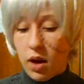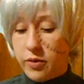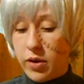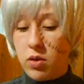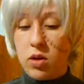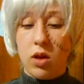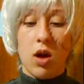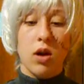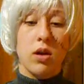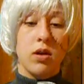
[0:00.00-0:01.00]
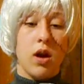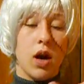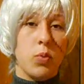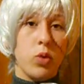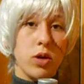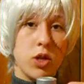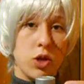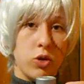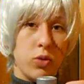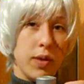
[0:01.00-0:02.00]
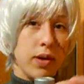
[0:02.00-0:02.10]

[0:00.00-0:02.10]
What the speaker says: I found a long cardboard tube.